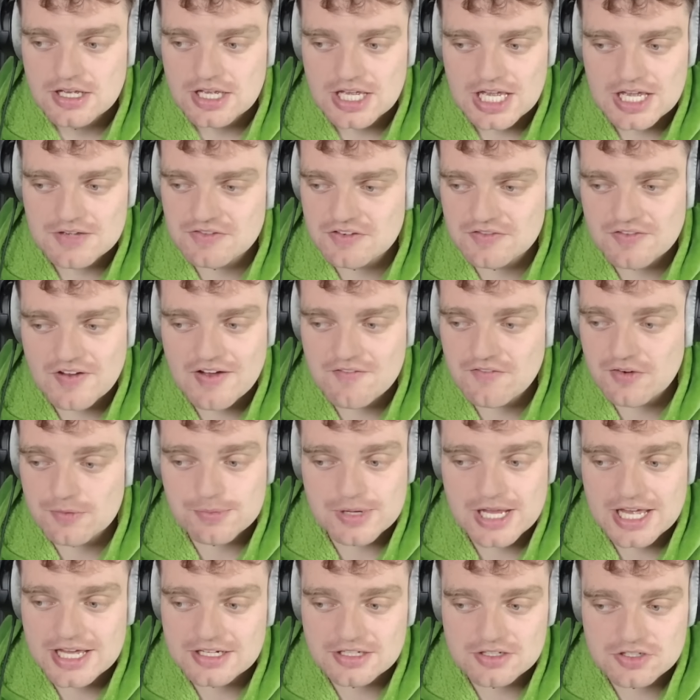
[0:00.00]
if you've ever
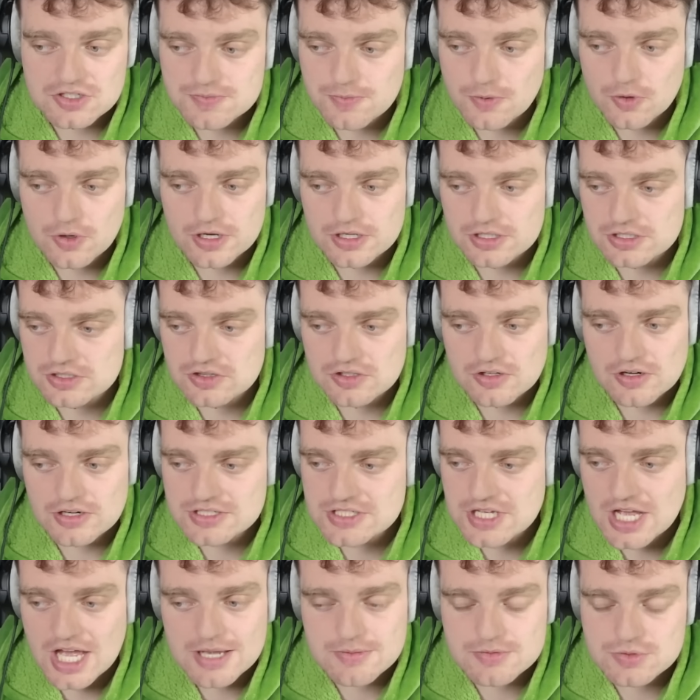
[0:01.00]
played any sport, there are
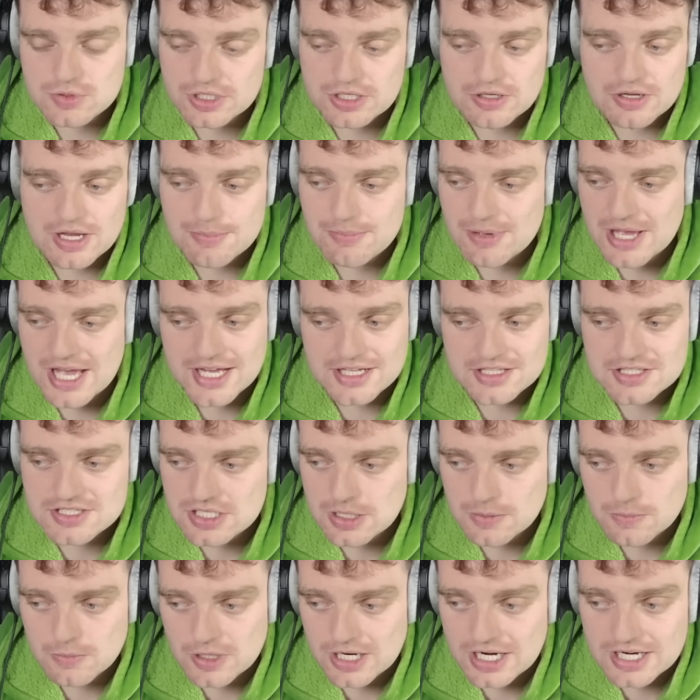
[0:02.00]
times where you get pain
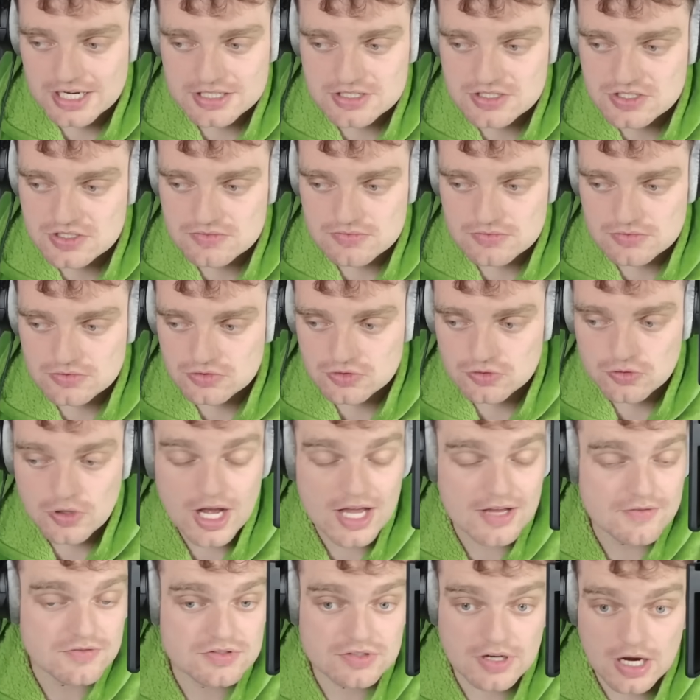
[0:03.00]
somewhere and it
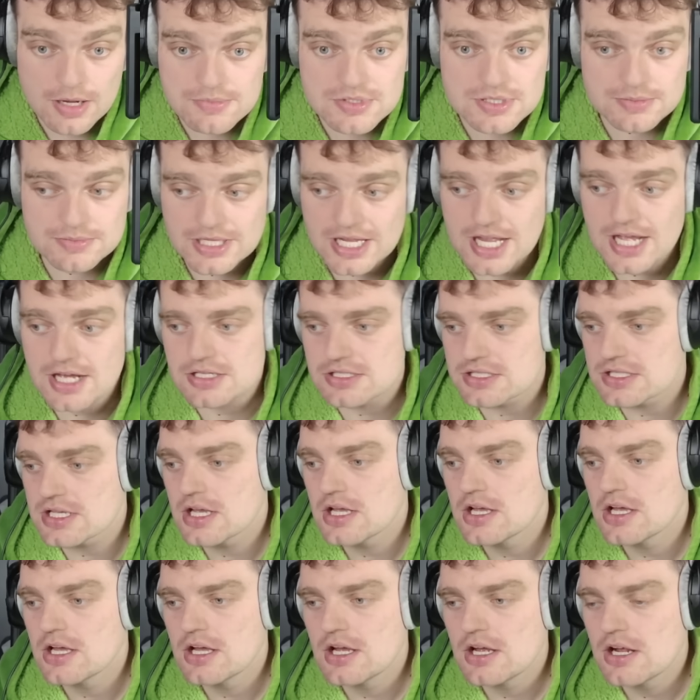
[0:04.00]
drives from something else.
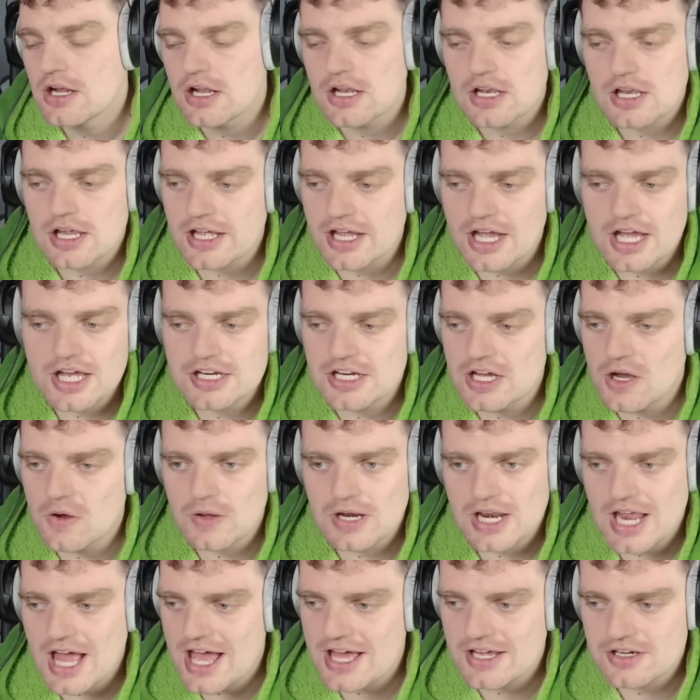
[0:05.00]
Like I know a
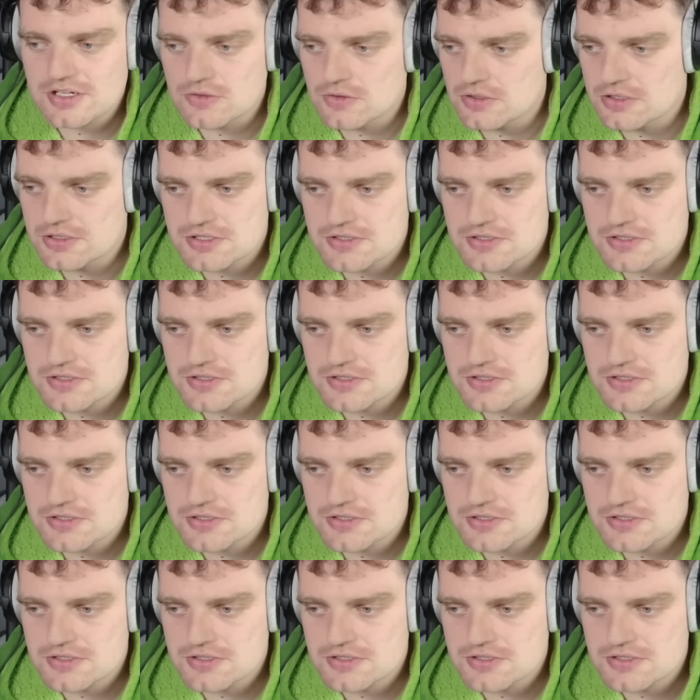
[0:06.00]
lad who